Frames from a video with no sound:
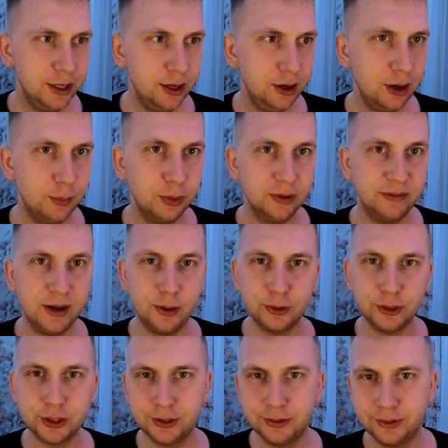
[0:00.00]
in a couple of
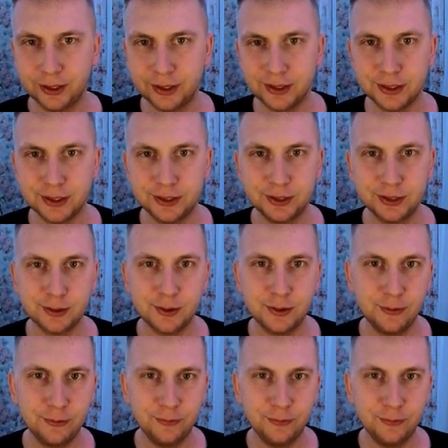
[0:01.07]
hours there is